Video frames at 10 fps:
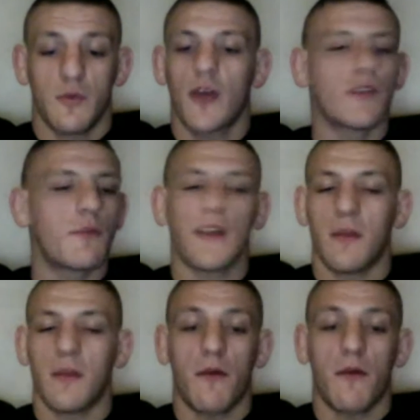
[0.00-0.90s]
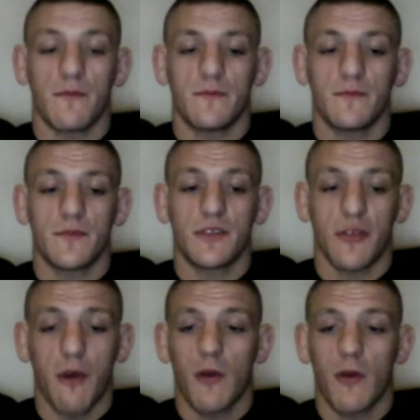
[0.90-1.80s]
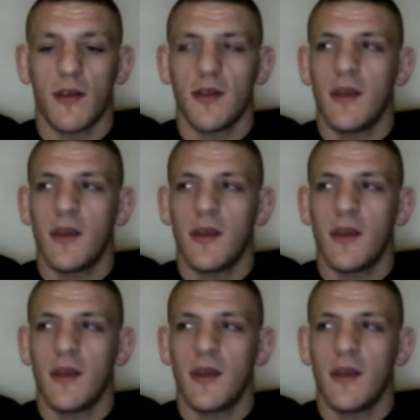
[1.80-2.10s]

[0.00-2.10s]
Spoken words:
hook to the body, step off. He said, "Throw it."